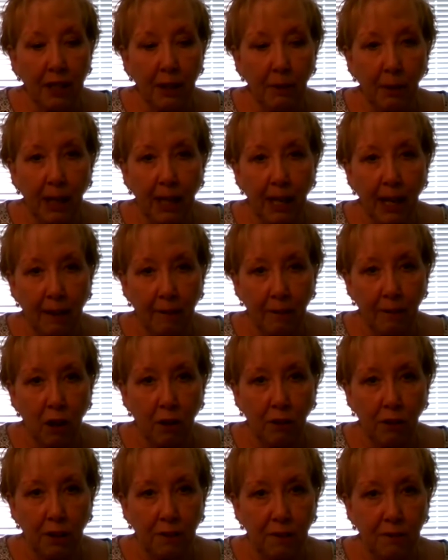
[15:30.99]
that we have
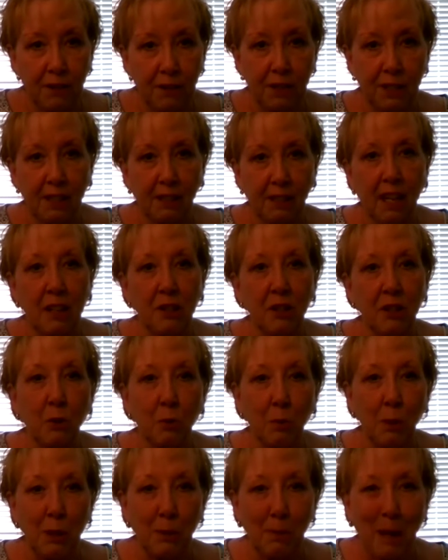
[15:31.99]
called the physiological
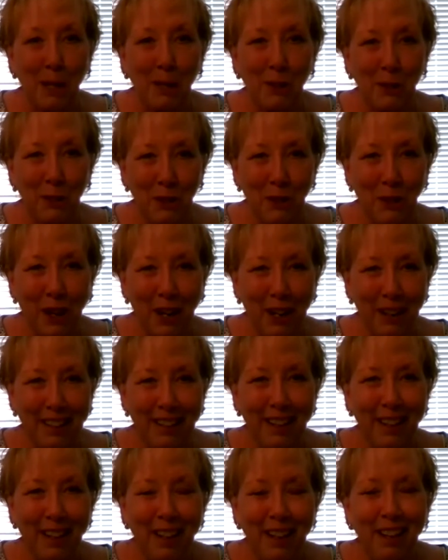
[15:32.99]
response chart
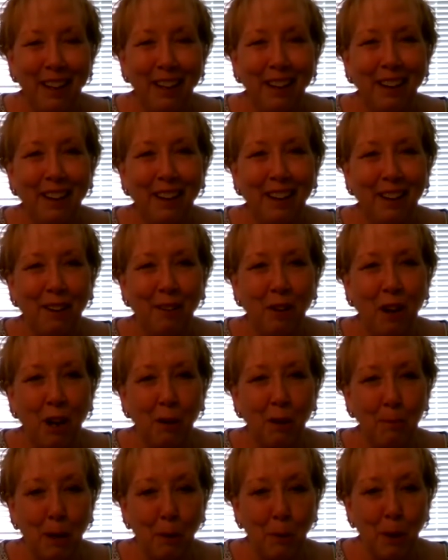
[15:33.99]
on
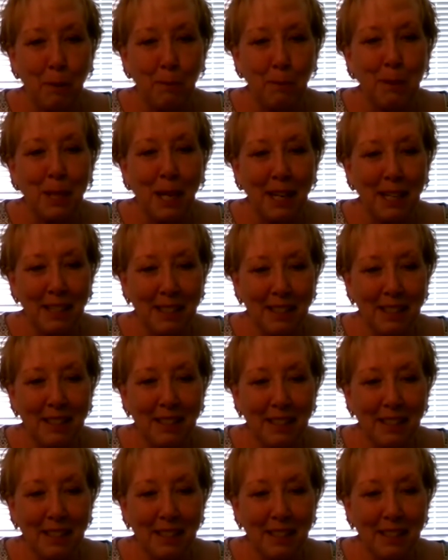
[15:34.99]
my website.